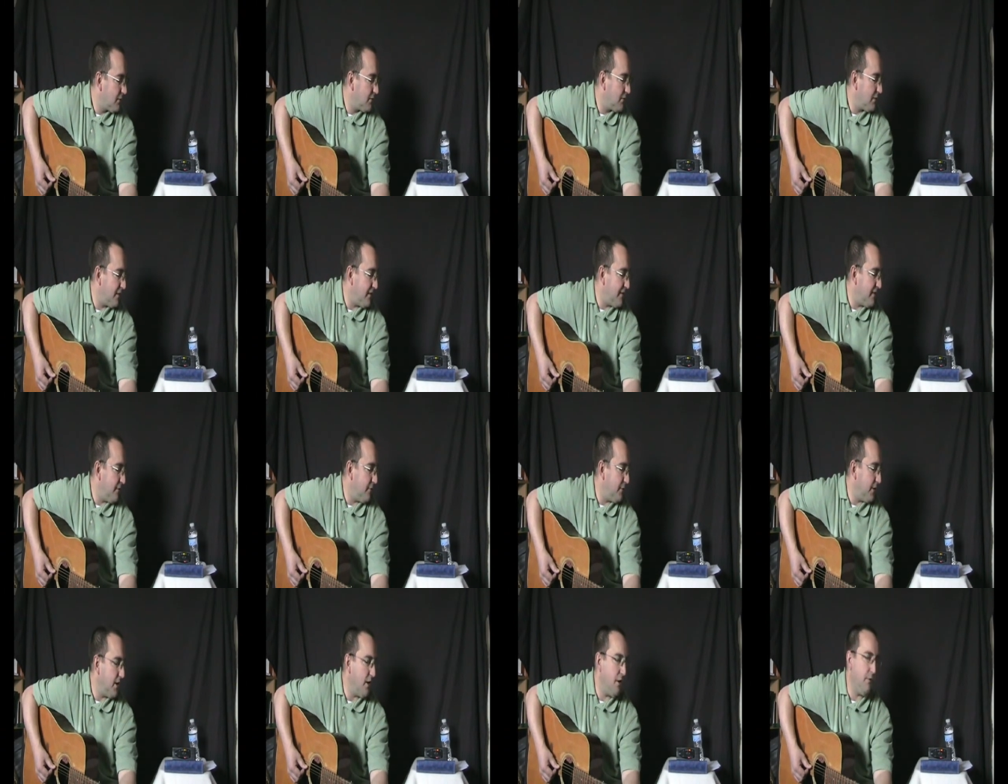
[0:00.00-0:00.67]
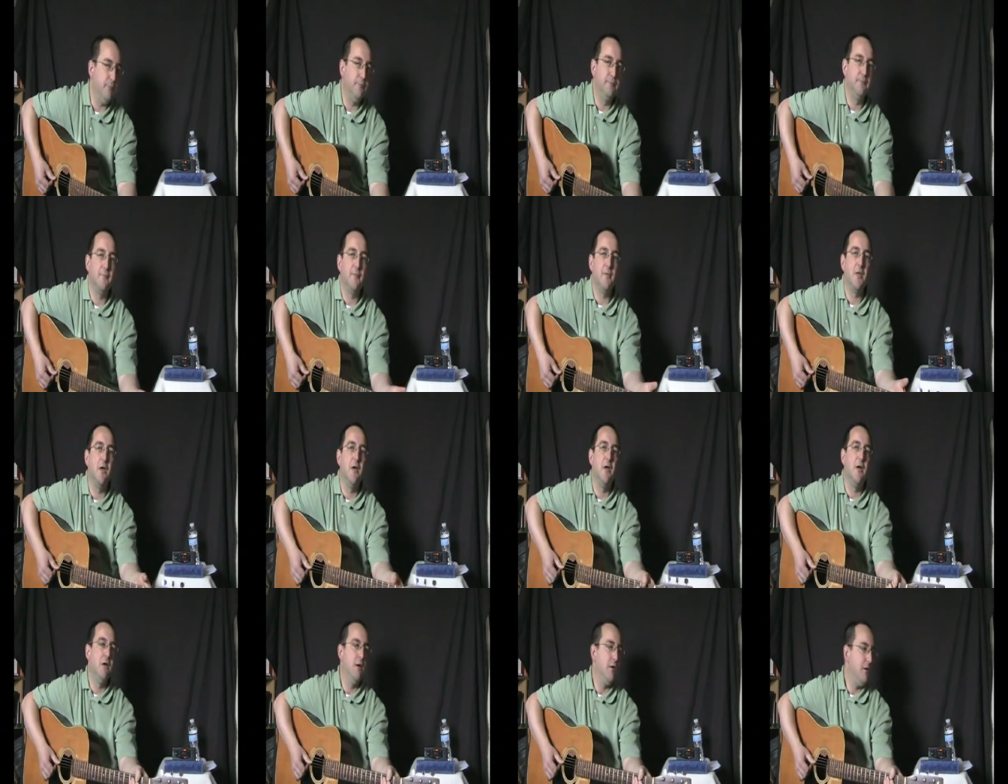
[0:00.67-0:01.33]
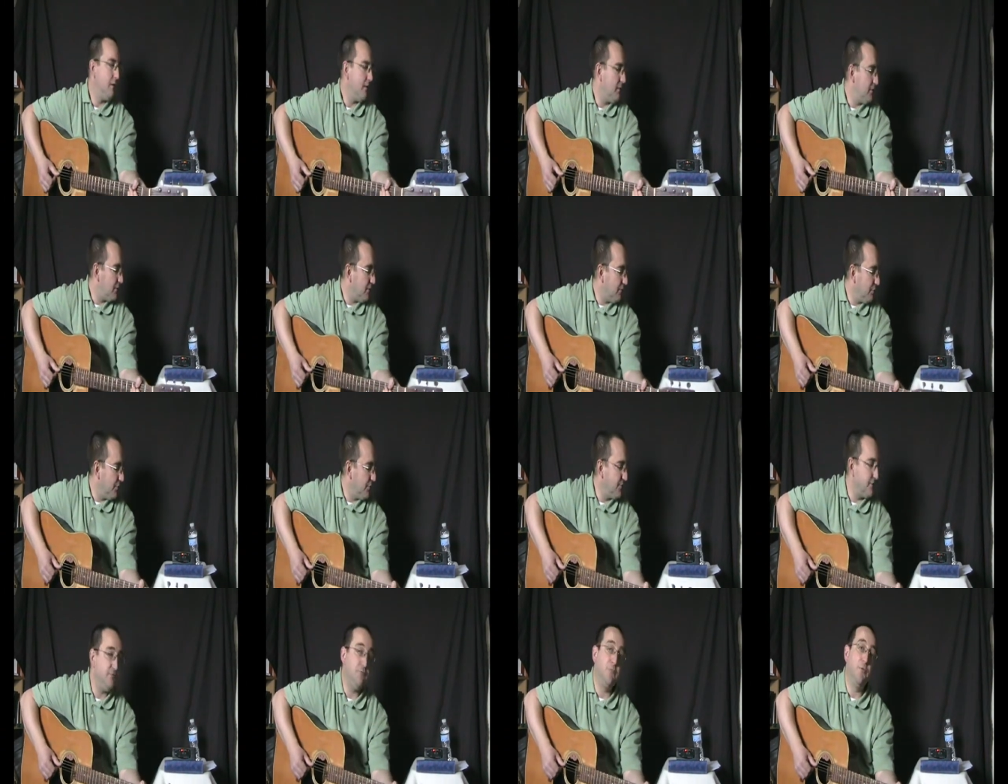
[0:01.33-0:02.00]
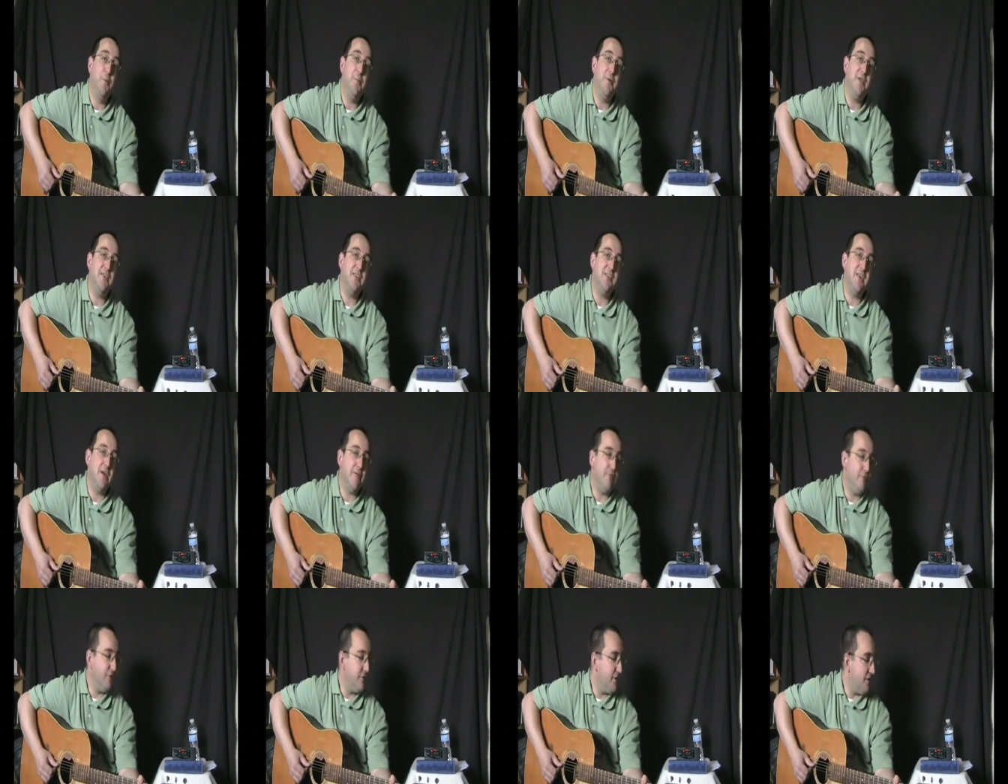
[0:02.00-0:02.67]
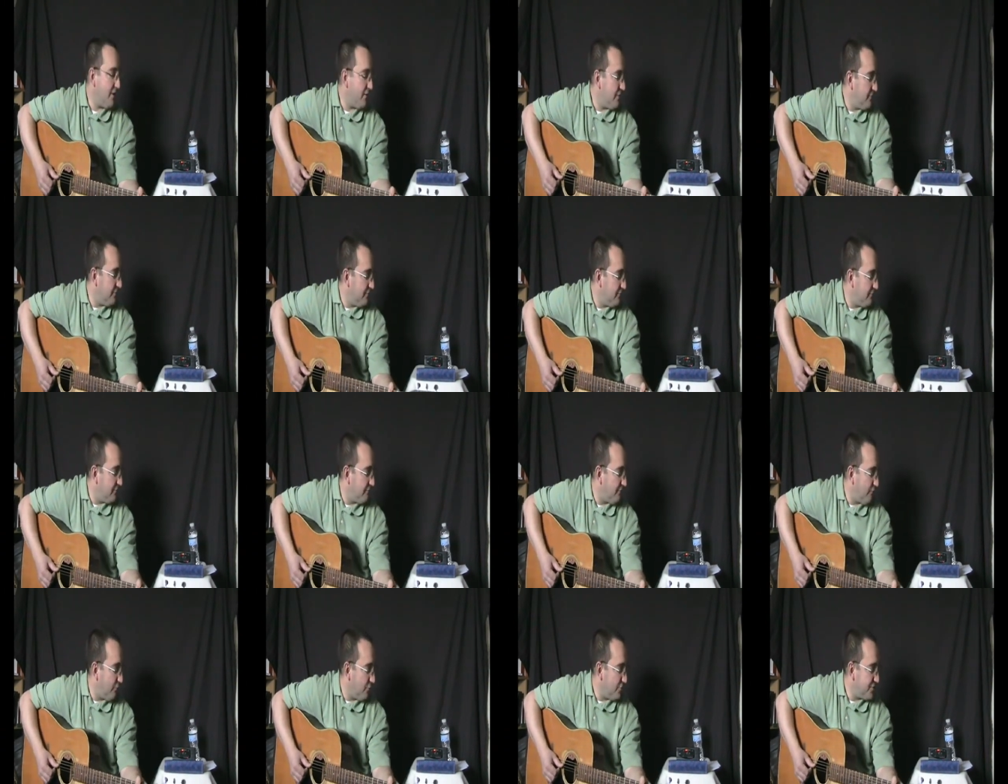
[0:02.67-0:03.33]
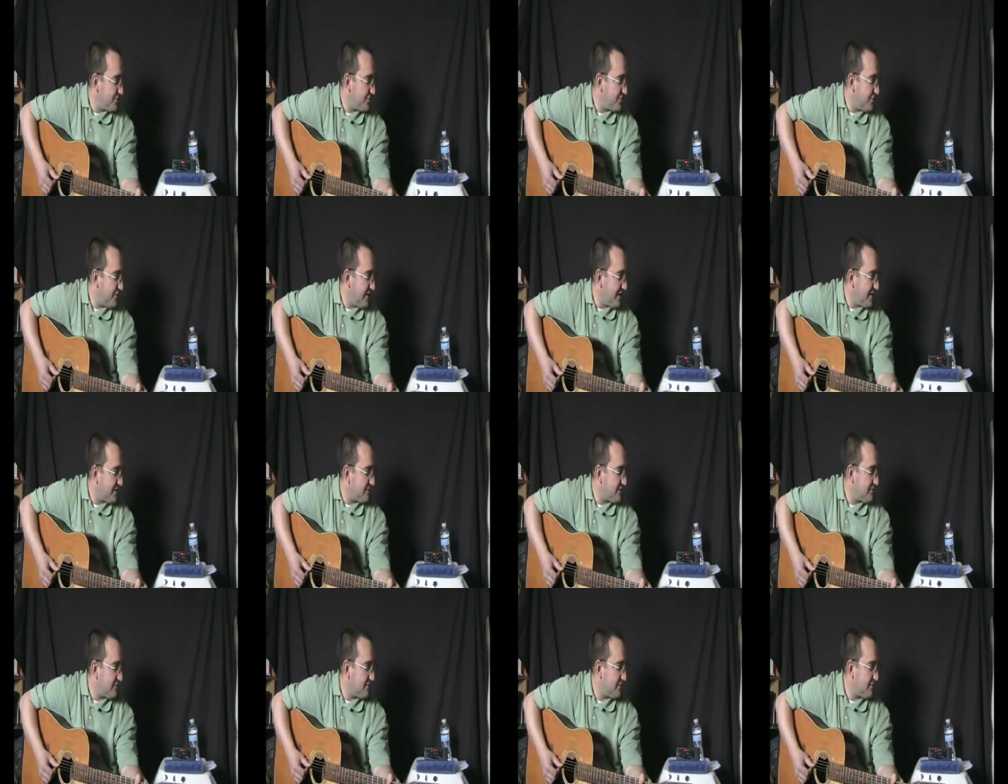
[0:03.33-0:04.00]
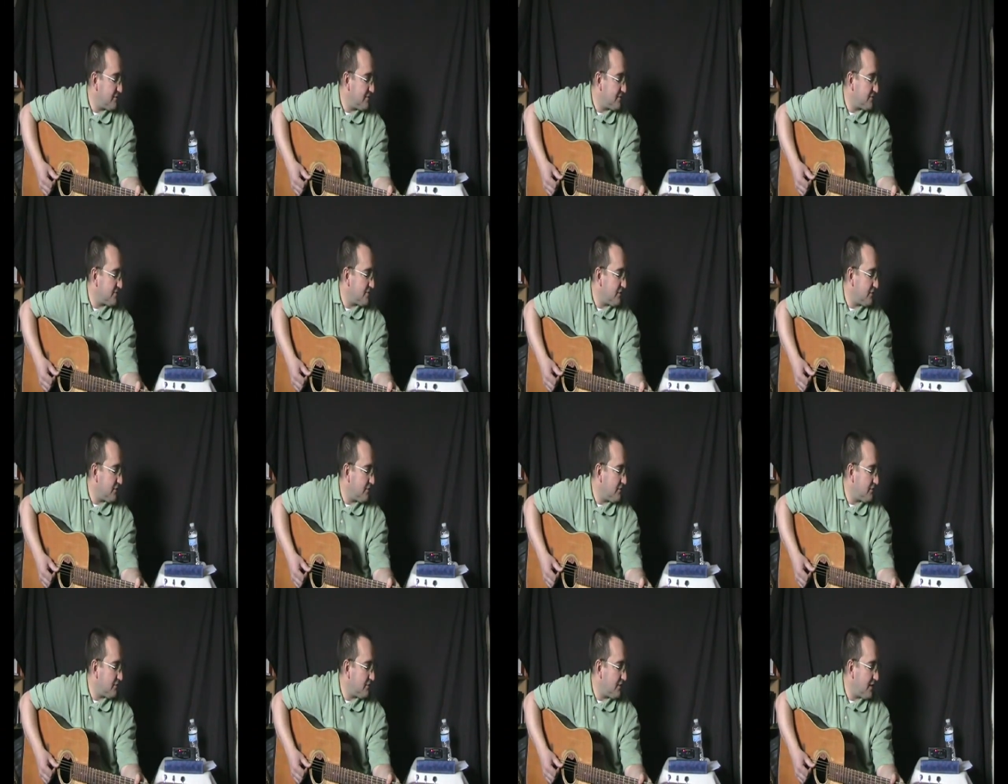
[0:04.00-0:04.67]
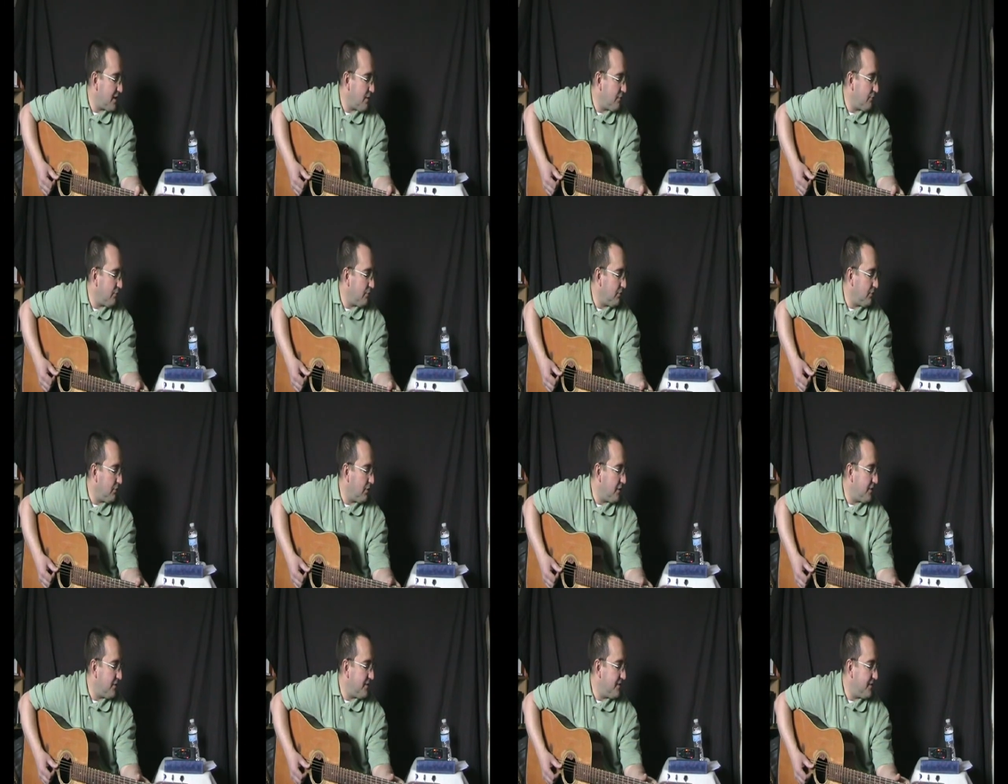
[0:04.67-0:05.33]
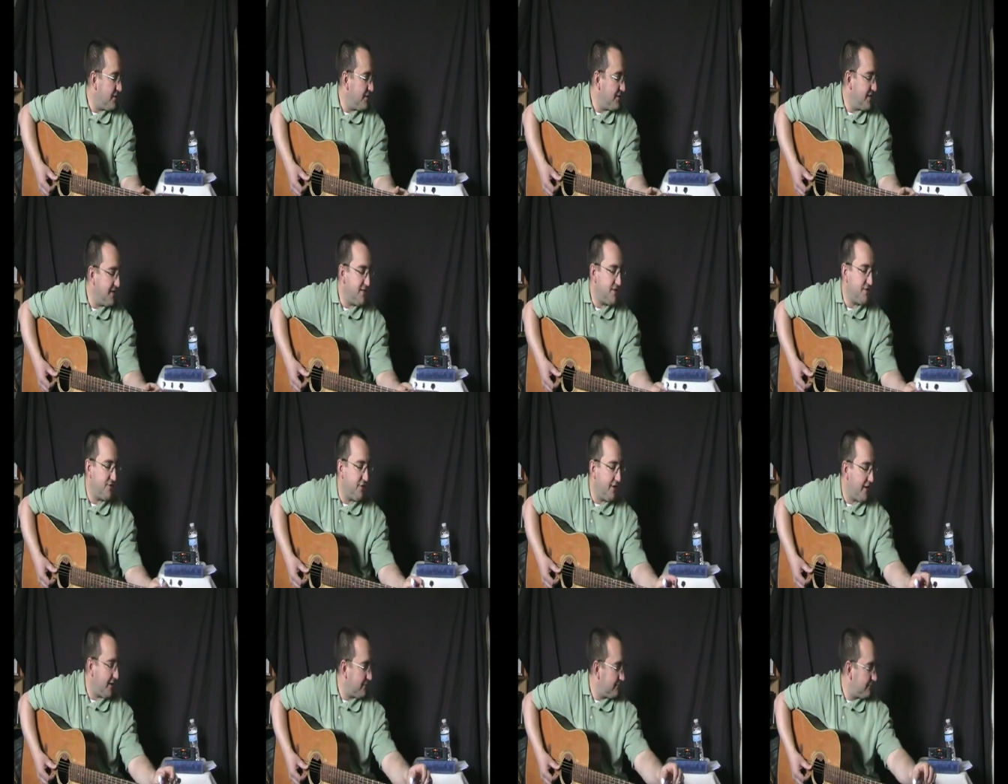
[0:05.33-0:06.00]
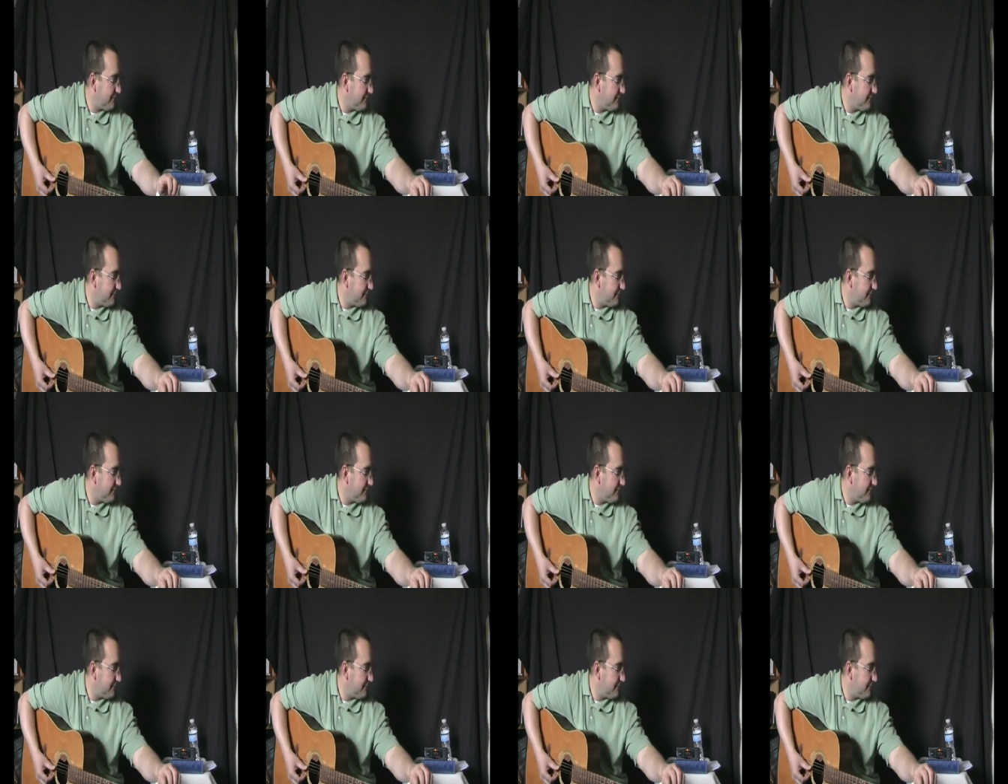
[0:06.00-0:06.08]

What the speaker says: And there we go. And we'll repeat that for the other 4 strings. Now we're on the D string.